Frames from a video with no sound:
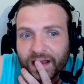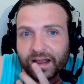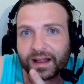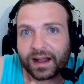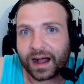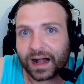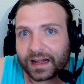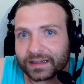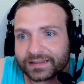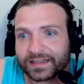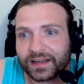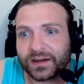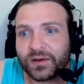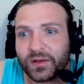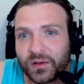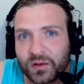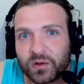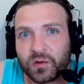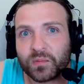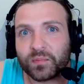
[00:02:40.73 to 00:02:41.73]
I'll tell you
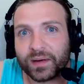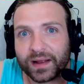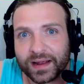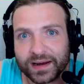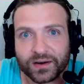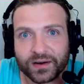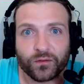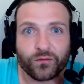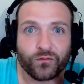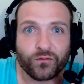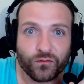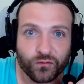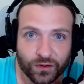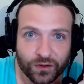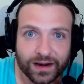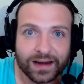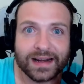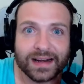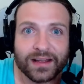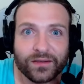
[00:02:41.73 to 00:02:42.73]
who played a
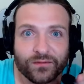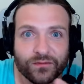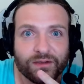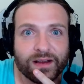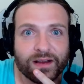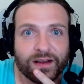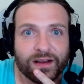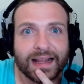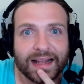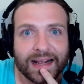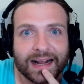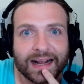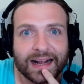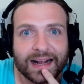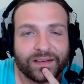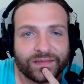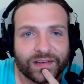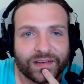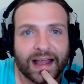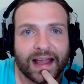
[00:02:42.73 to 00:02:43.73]
really, really
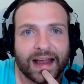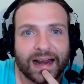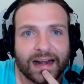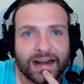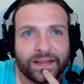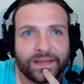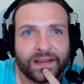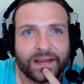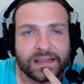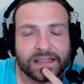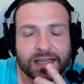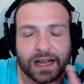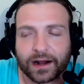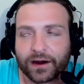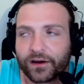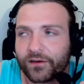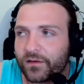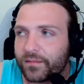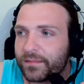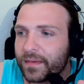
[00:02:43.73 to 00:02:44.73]
clever hand in this. I
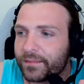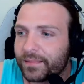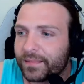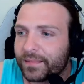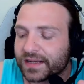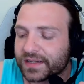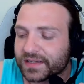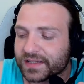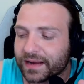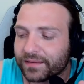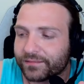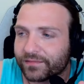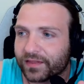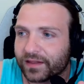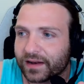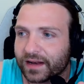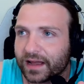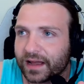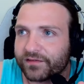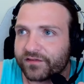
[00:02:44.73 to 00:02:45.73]
can't remember his name for the
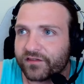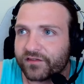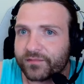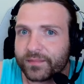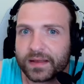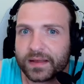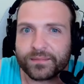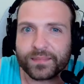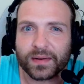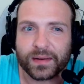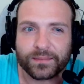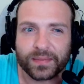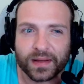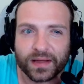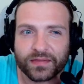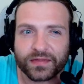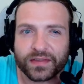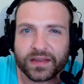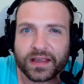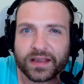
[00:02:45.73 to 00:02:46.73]
life of me, but
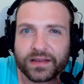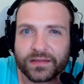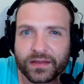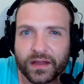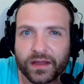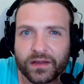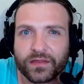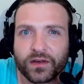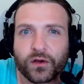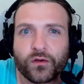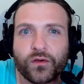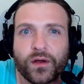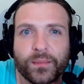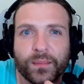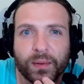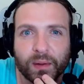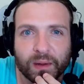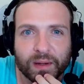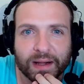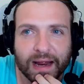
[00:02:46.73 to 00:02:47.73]
the
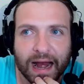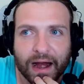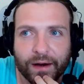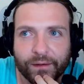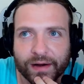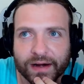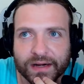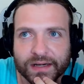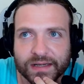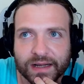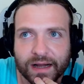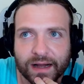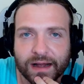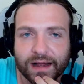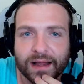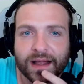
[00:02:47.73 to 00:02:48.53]
cripple character.